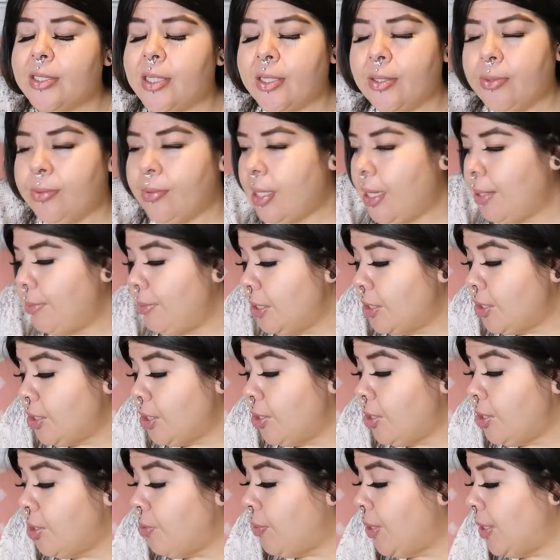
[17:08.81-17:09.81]
So I'm going to show
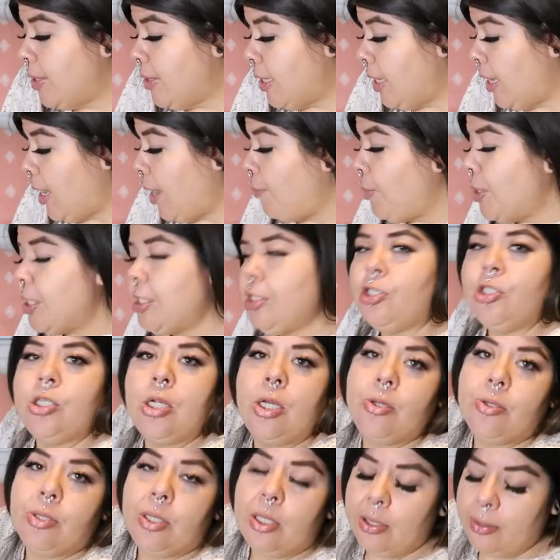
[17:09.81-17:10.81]
you the one thing I want to
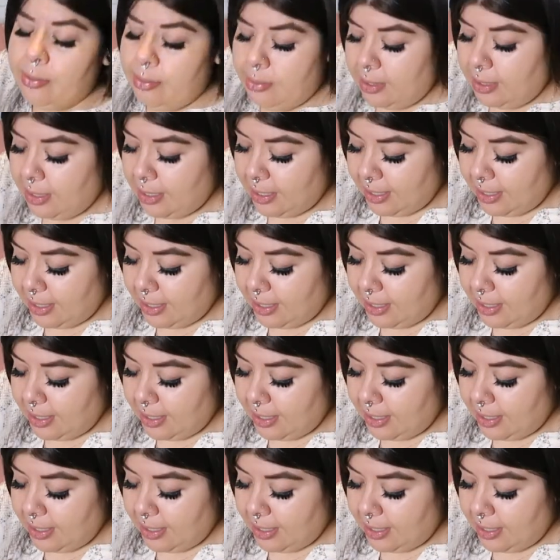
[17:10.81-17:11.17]
show you.